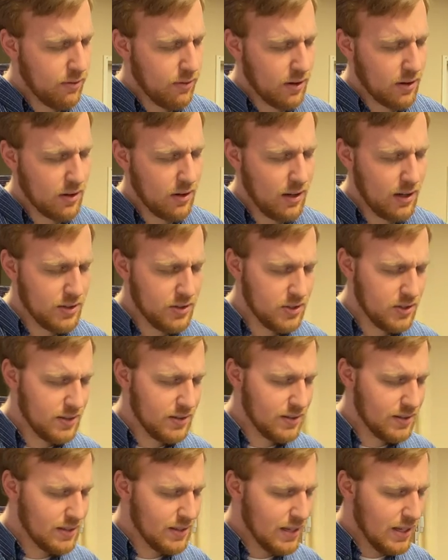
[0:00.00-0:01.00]
of our
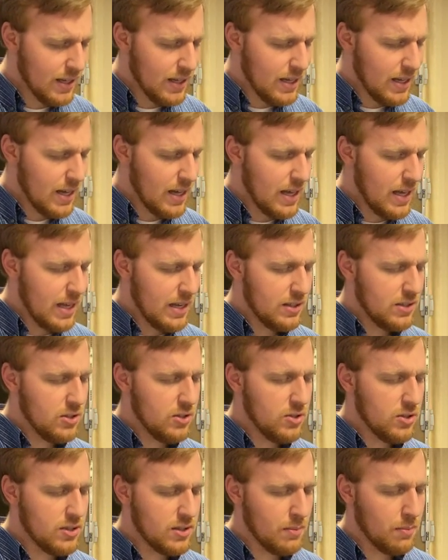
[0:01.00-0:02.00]
conscience, and
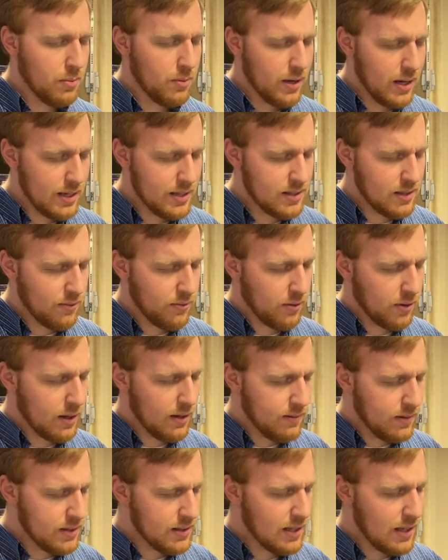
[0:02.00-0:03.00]
to just embrace the
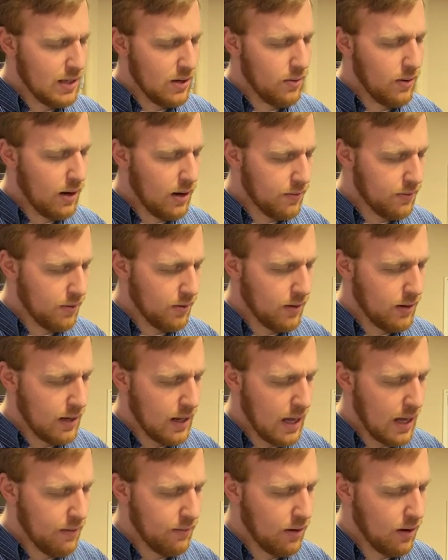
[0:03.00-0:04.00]
forgiveness that you offer and
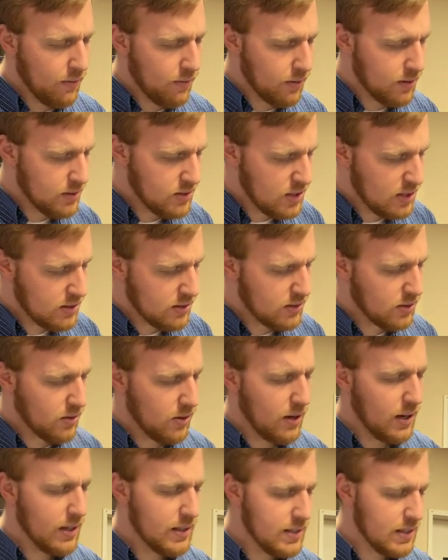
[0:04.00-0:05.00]
have offered in Jesus
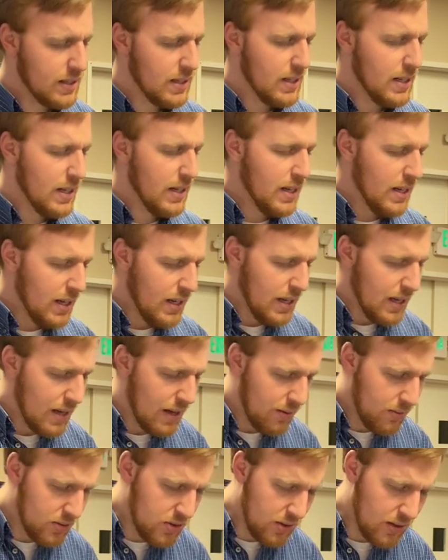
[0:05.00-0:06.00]
Christ.
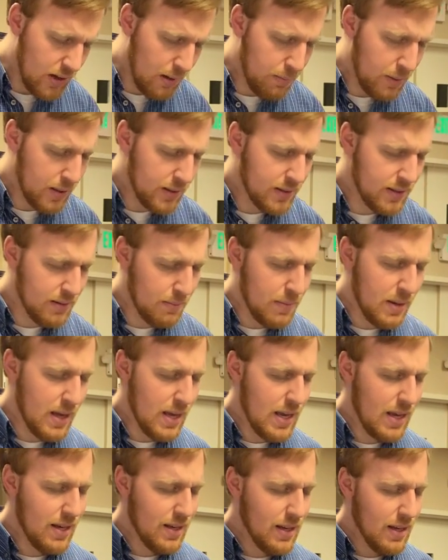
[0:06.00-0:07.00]
Would you help us to
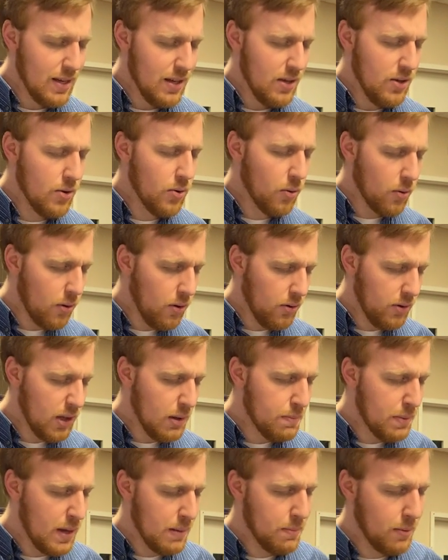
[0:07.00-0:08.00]
be your
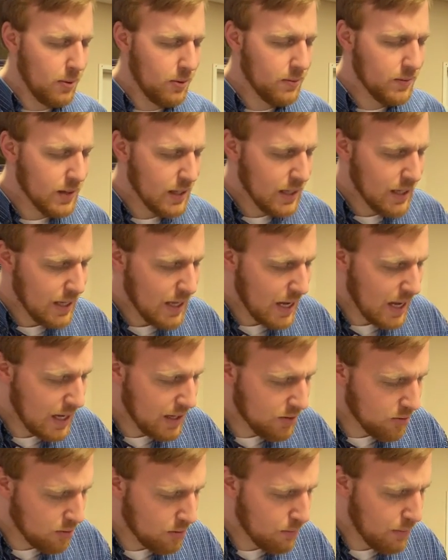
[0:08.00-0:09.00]
holy people
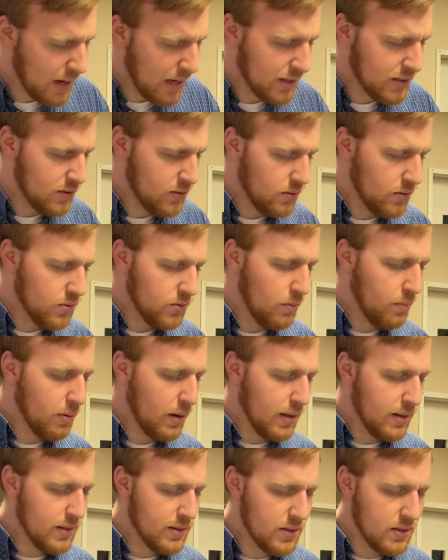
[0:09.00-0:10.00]
and your ambassadors? We
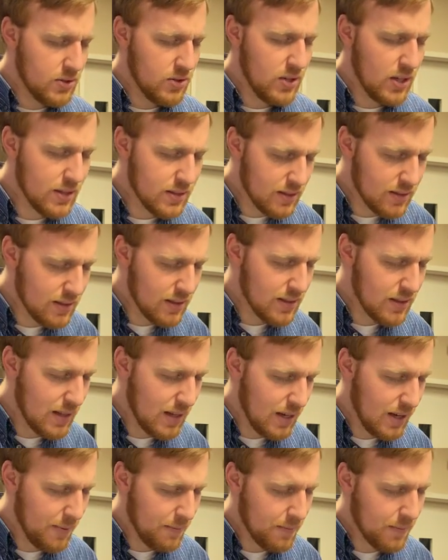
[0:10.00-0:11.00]
pray this in Jesus'
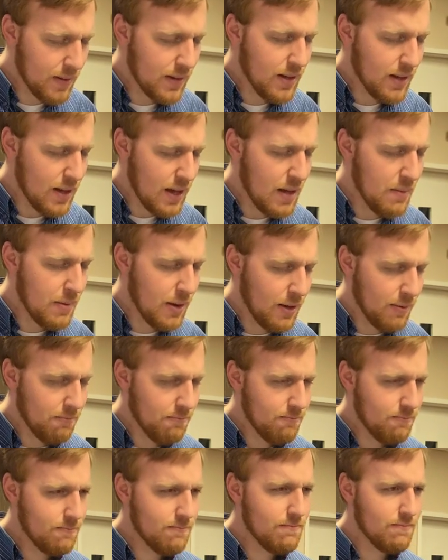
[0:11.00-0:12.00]
name.
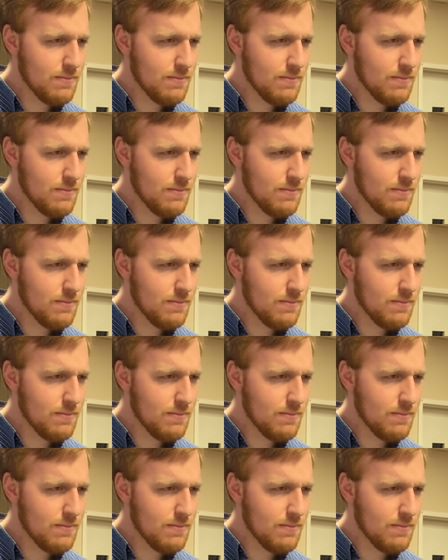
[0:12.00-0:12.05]
Amen.